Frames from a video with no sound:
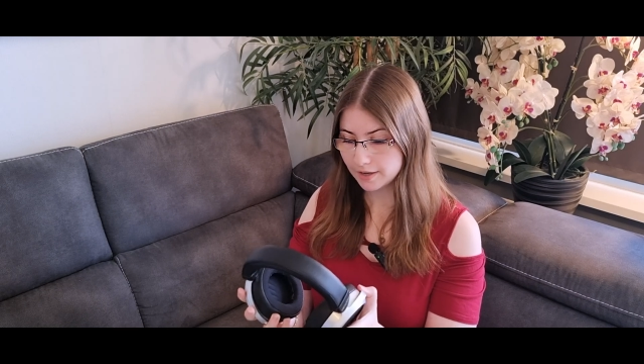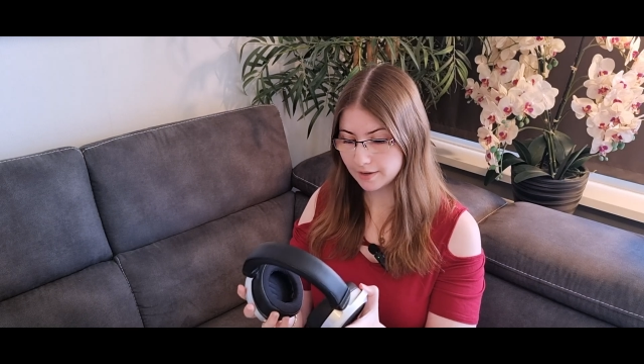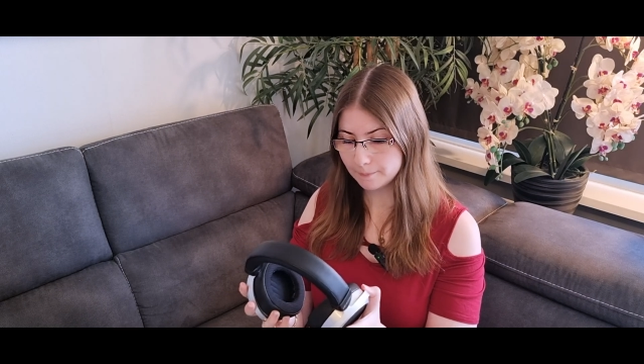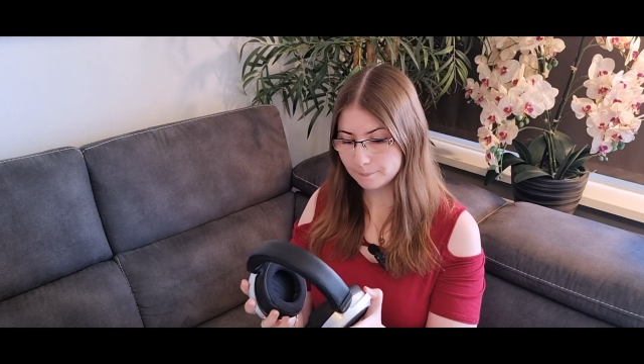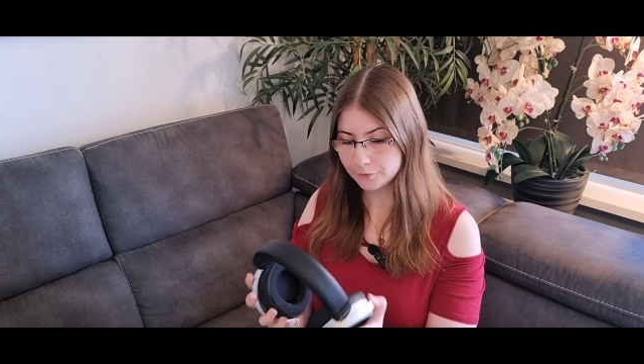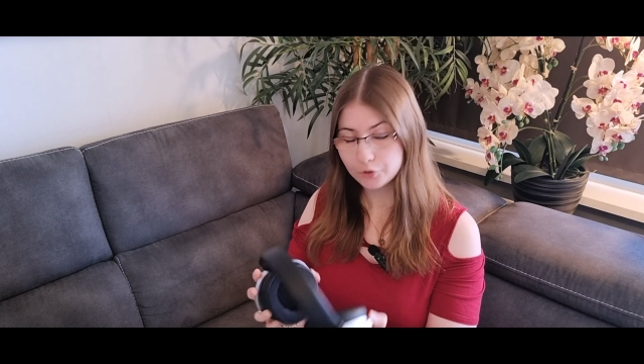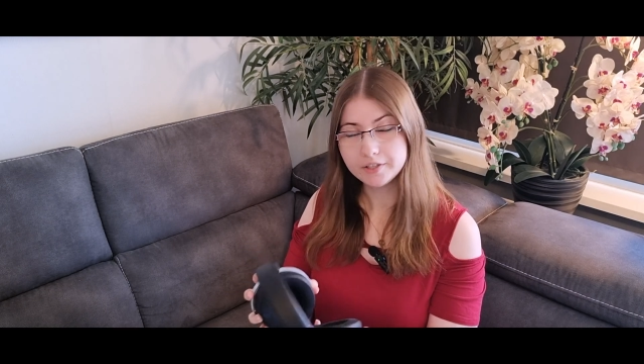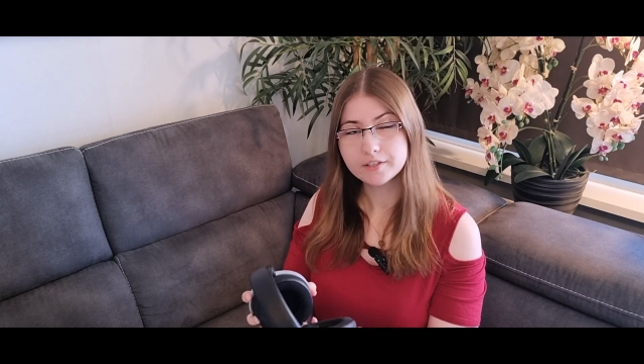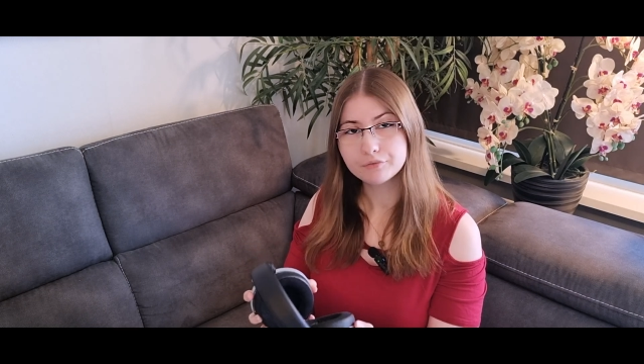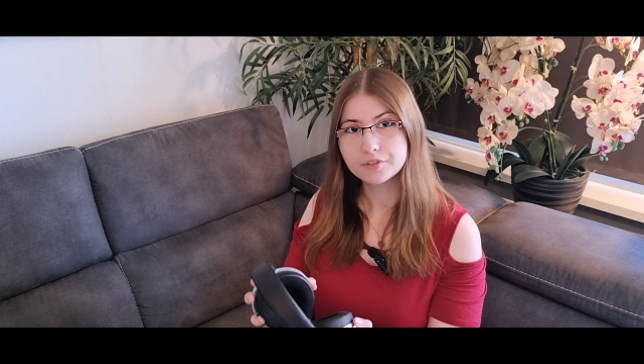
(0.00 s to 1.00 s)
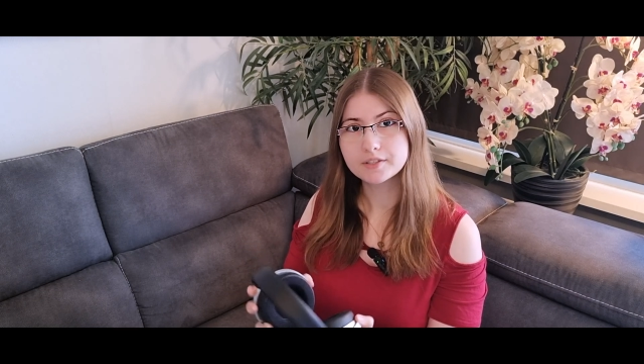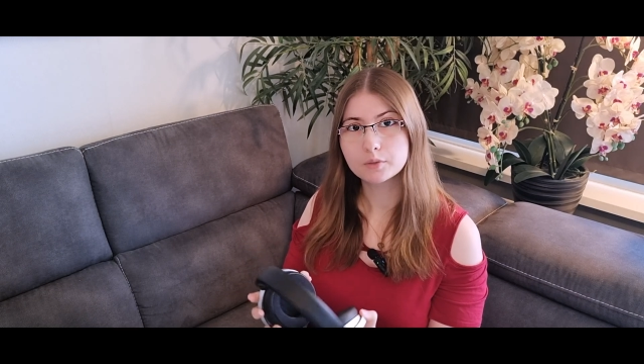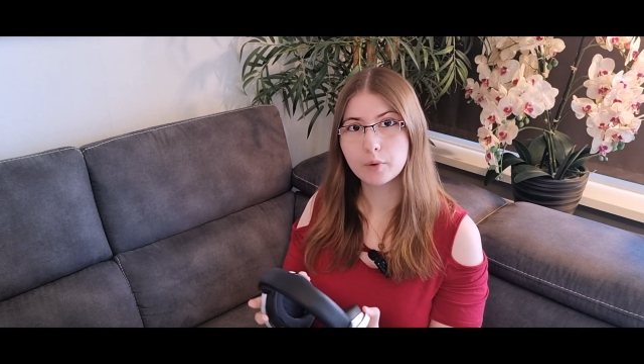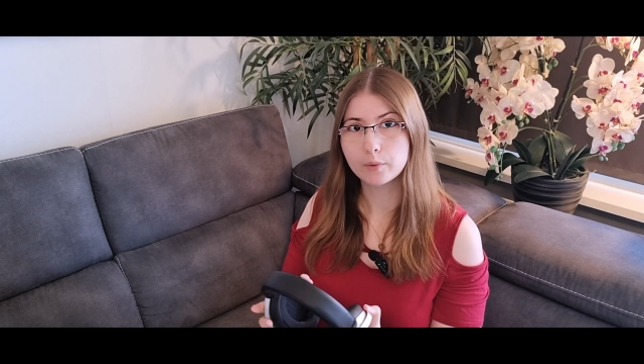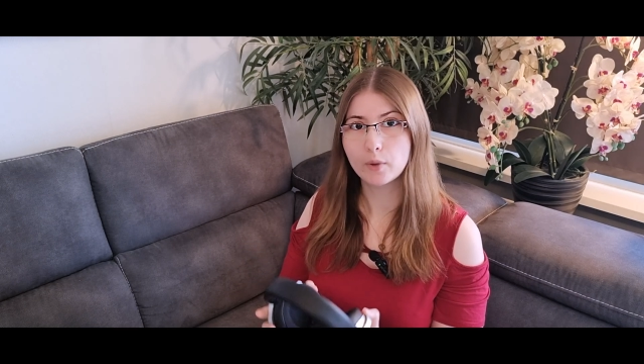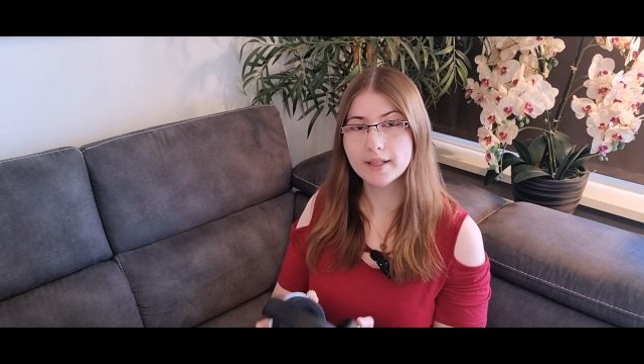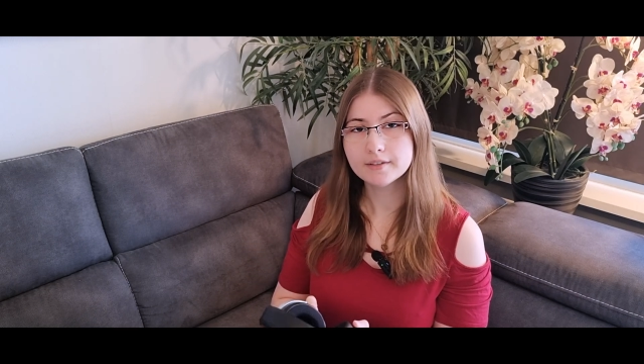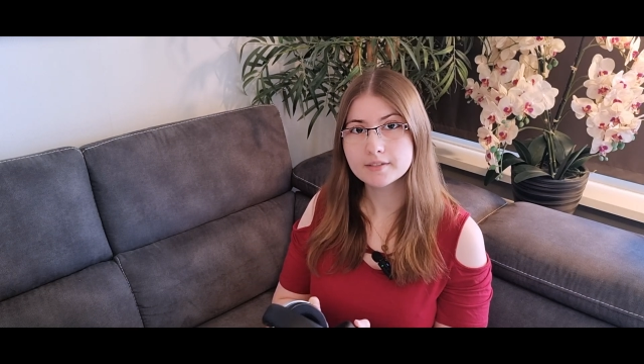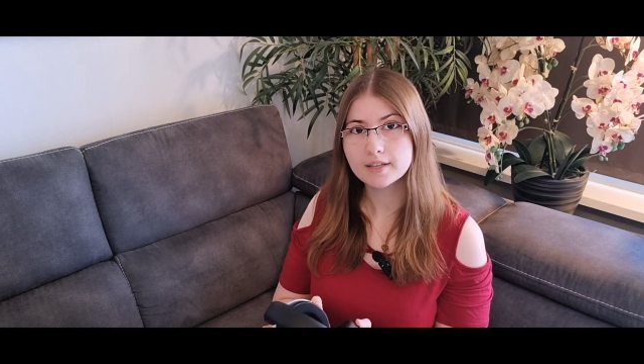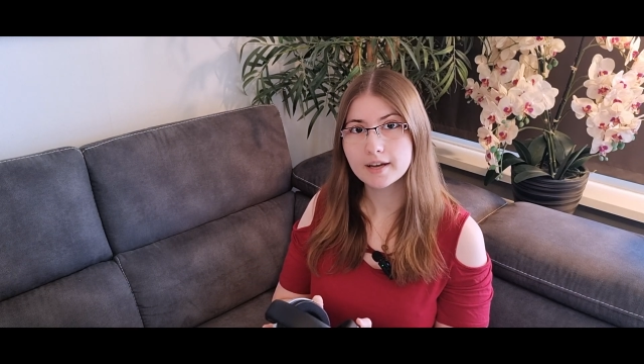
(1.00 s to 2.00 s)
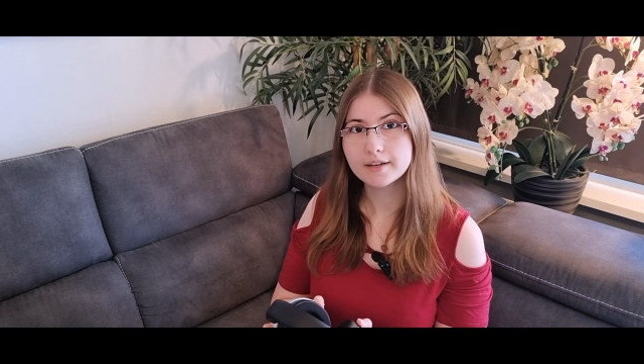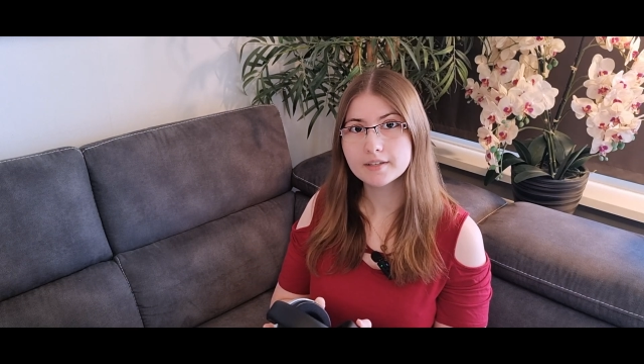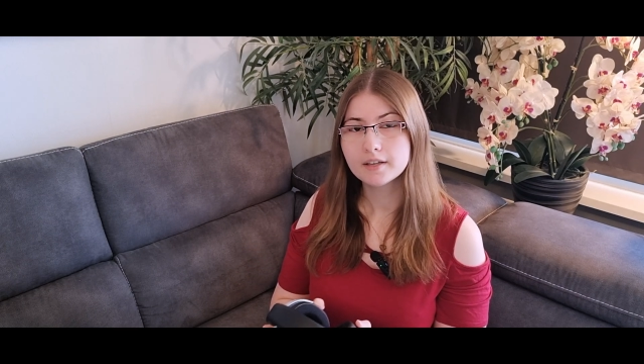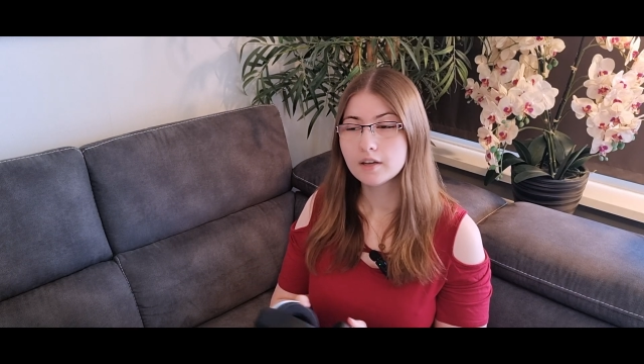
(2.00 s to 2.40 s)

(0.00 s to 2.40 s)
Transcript: Your ear fits quite well inside.